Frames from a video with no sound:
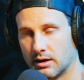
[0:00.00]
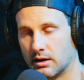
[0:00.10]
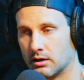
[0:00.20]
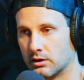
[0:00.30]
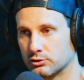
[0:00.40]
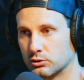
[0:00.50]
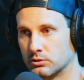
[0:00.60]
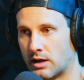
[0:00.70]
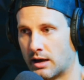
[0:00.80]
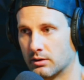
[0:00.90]
and also
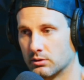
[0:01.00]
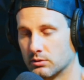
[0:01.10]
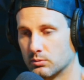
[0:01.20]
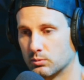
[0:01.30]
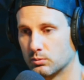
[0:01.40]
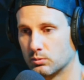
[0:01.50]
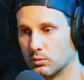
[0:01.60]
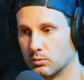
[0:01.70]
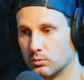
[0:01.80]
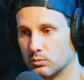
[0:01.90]
not
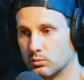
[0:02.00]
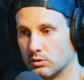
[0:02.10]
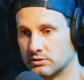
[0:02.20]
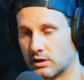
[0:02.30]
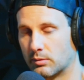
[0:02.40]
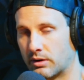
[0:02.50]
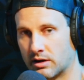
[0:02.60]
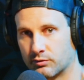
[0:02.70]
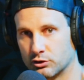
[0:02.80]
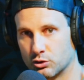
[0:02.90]
celebrating
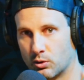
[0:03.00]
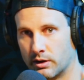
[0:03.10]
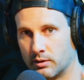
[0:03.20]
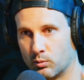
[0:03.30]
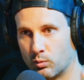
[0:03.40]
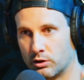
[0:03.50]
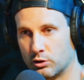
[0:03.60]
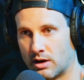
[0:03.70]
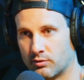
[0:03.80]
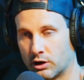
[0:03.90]
for joy when you
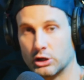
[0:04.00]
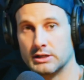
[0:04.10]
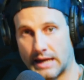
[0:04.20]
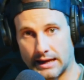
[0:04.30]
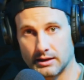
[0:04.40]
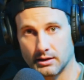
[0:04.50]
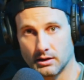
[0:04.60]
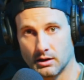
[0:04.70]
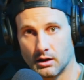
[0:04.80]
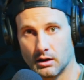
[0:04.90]
have a good day.
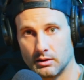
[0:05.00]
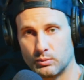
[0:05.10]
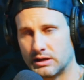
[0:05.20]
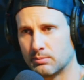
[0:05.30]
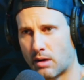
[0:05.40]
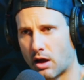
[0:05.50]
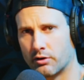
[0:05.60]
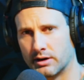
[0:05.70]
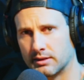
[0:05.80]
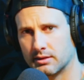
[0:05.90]
We can
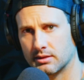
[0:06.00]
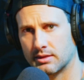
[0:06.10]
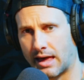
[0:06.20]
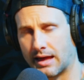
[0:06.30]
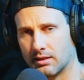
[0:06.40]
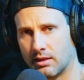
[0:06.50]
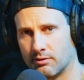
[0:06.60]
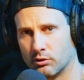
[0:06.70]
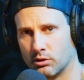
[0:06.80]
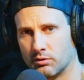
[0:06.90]
moderate that
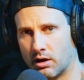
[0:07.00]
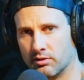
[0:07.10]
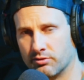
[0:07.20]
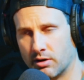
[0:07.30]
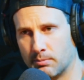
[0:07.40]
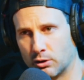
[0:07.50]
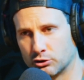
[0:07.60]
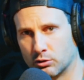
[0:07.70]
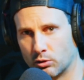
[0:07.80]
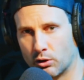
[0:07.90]
level of
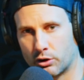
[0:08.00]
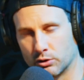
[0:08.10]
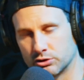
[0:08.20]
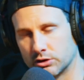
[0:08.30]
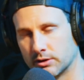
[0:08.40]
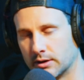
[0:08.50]
emotional roller coaster